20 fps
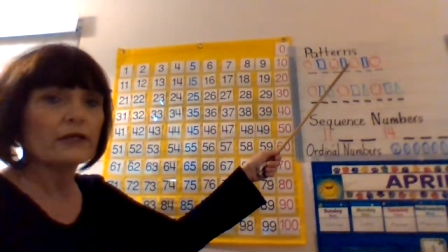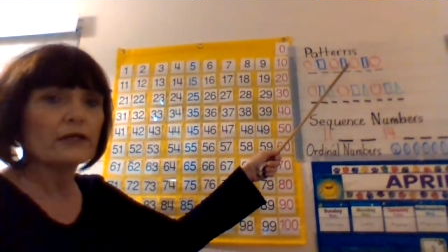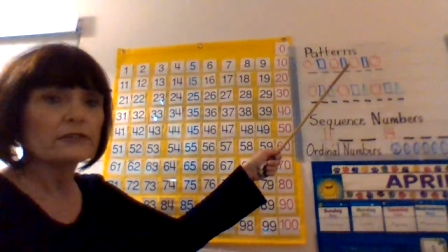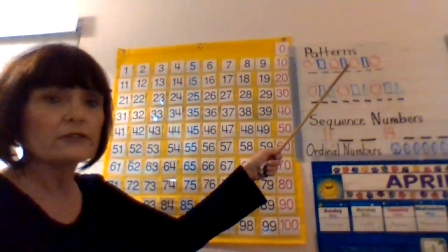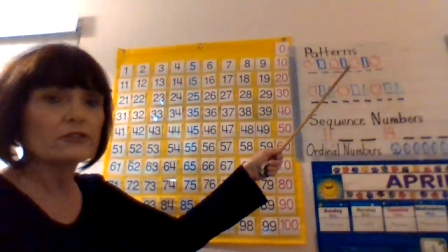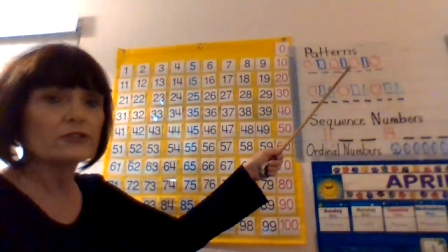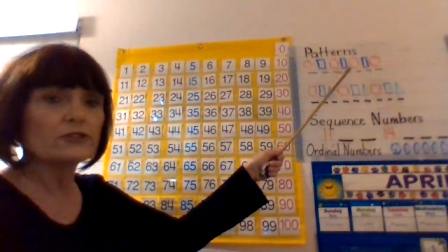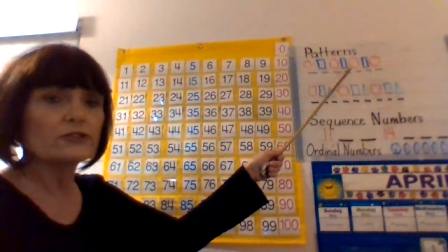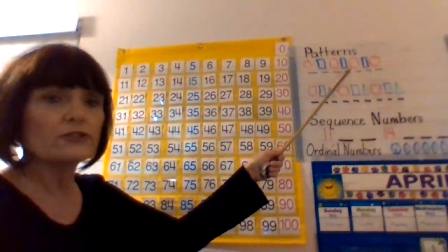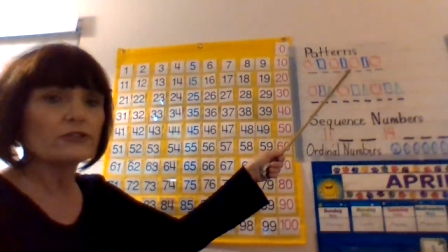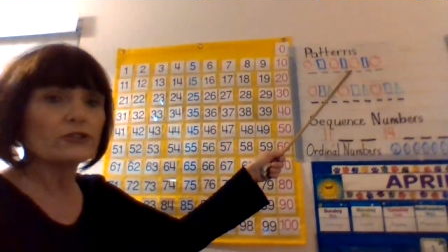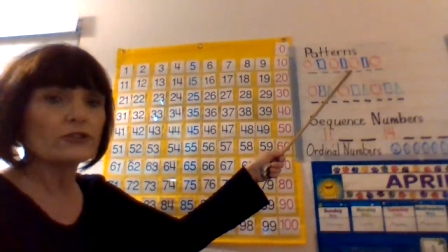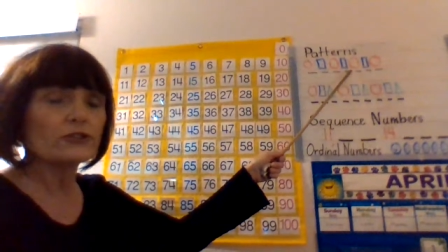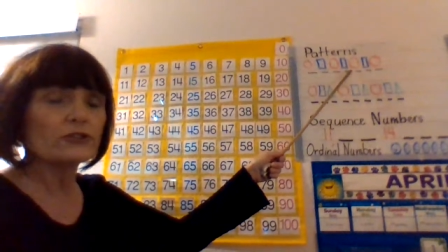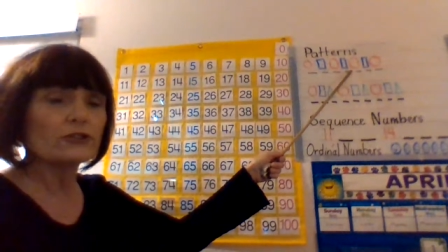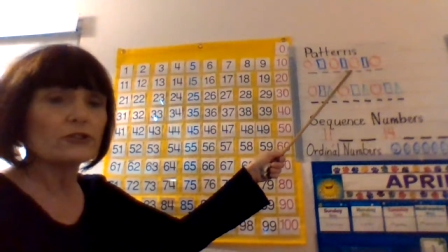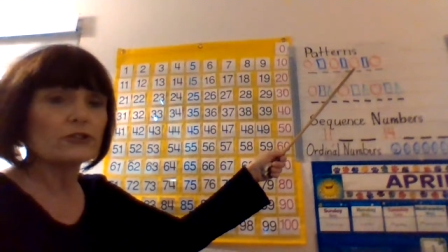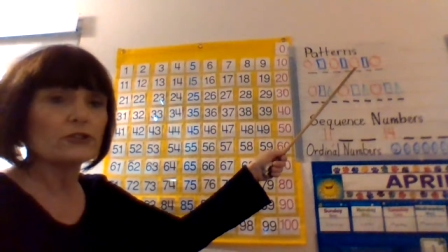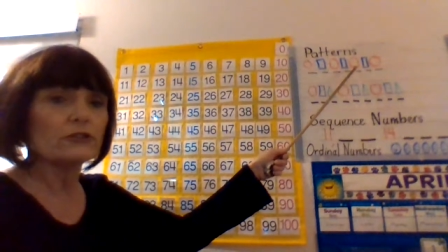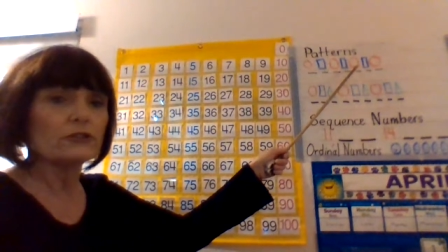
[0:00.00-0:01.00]

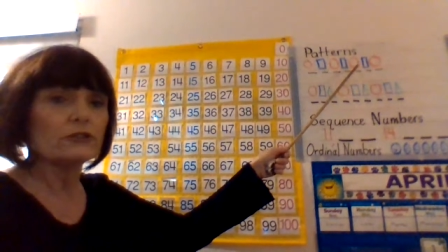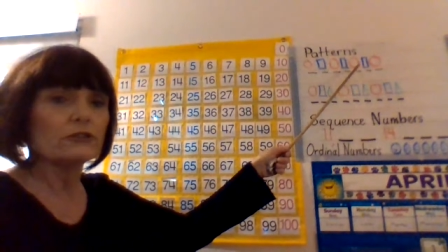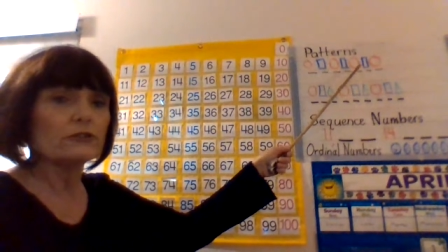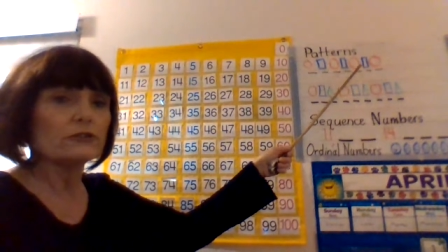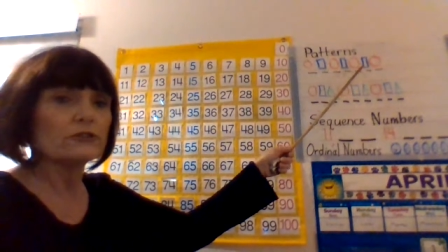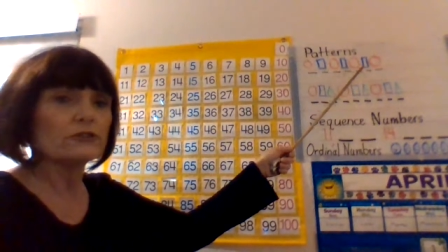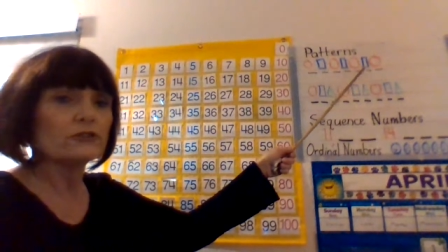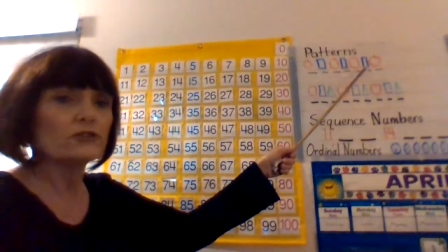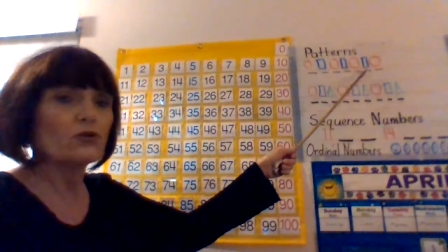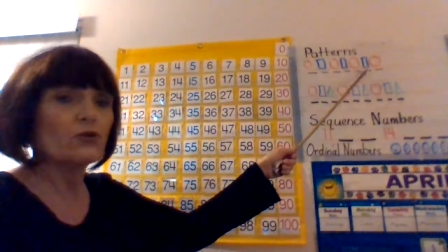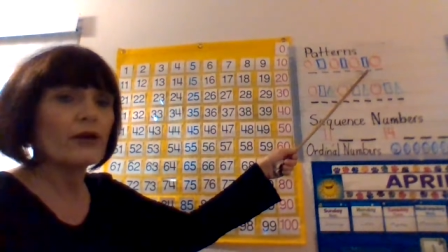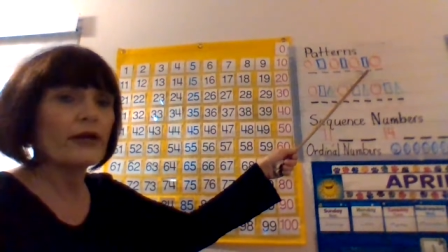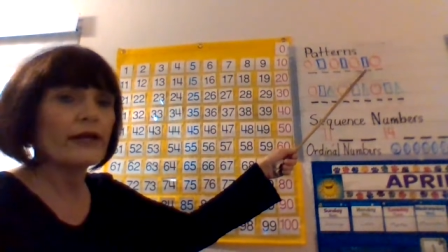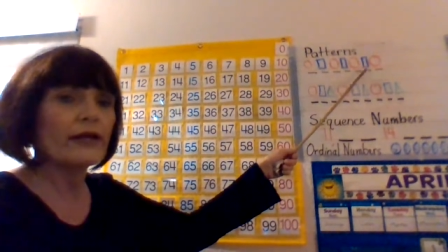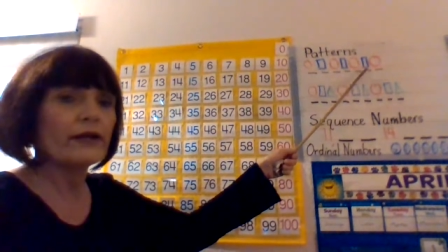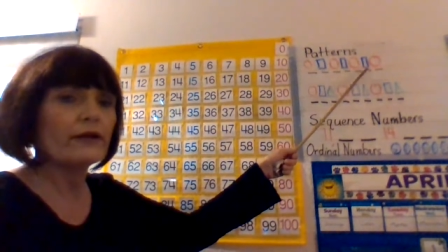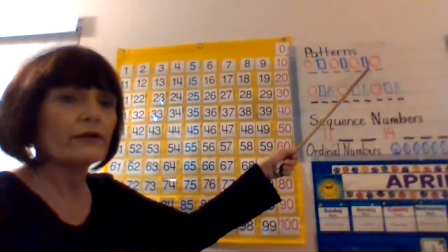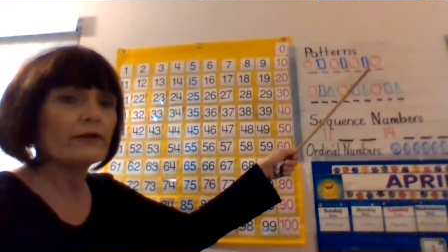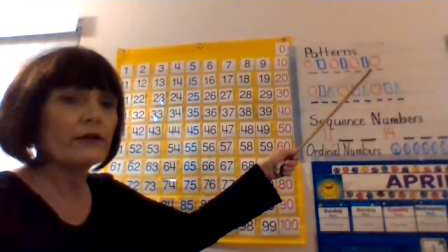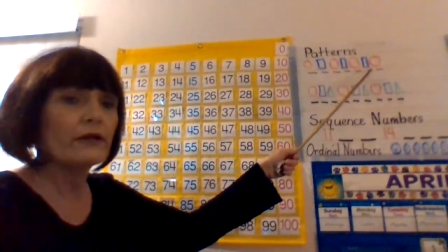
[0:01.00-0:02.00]
circle,
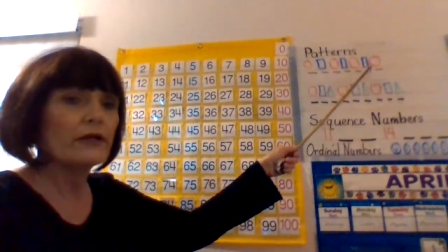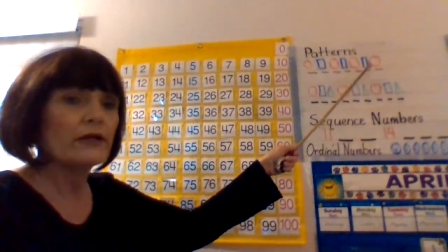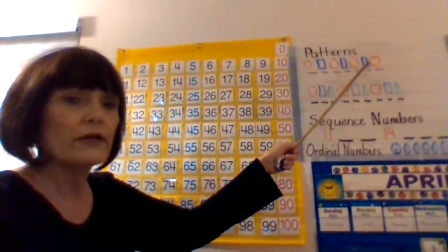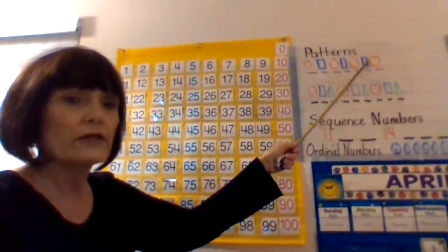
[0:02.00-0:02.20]
square,